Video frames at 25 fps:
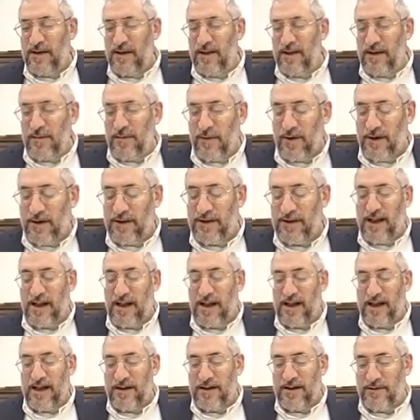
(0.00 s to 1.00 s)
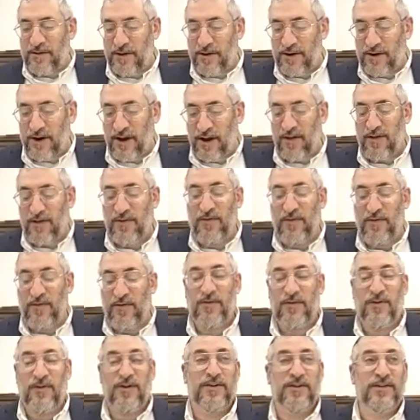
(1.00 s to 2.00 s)
They want to add another
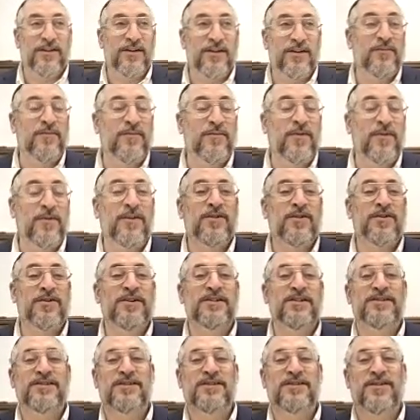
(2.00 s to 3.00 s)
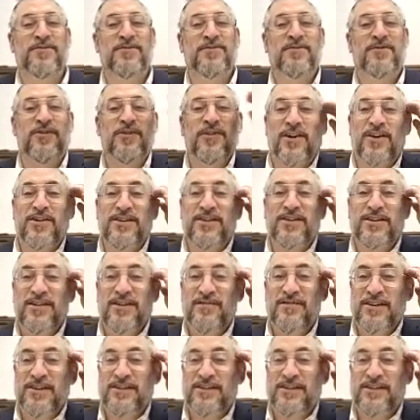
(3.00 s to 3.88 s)
one. The Gemara is so reluctant